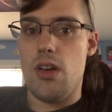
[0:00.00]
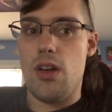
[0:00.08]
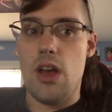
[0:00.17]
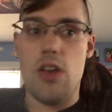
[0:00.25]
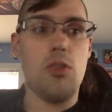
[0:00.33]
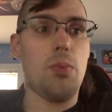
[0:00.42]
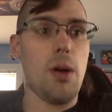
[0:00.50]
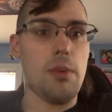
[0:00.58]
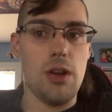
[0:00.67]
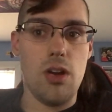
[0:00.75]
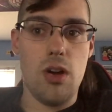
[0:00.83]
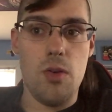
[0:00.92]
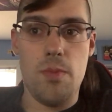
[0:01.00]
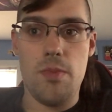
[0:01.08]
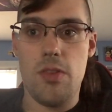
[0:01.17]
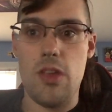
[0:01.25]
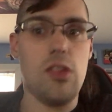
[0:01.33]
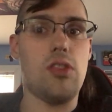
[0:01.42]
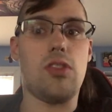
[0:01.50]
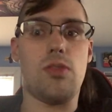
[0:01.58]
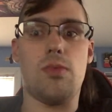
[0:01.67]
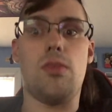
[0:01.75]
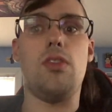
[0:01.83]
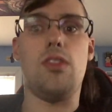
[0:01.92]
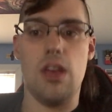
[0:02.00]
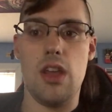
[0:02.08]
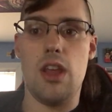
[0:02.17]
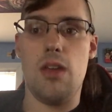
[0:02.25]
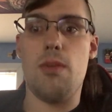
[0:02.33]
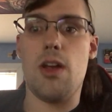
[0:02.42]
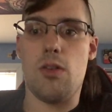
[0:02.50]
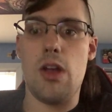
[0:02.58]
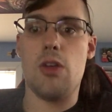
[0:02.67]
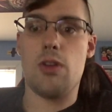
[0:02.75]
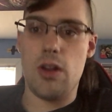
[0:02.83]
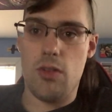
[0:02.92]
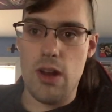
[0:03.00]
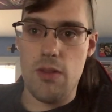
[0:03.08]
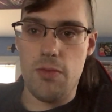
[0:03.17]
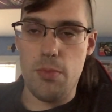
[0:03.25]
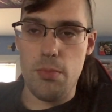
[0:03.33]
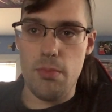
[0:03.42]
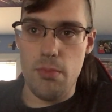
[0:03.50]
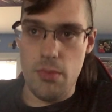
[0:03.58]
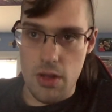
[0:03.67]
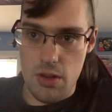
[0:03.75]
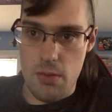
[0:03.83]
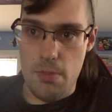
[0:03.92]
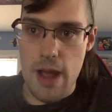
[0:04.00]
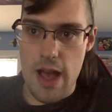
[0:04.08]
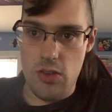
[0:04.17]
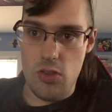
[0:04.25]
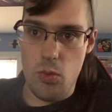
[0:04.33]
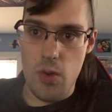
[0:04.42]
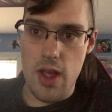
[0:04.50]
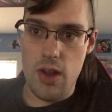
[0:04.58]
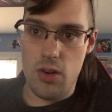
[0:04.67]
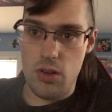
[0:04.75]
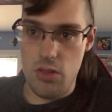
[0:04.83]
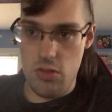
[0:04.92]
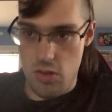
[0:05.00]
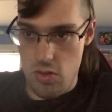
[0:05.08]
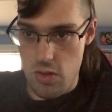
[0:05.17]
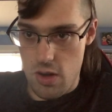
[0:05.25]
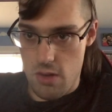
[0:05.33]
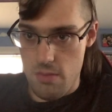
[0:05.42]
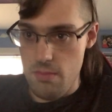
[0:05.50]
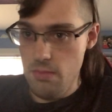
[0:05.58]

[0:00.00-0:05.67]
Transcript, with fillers: as you probably know, since Dee Dee, my great great grandmother, passed away earlier this year.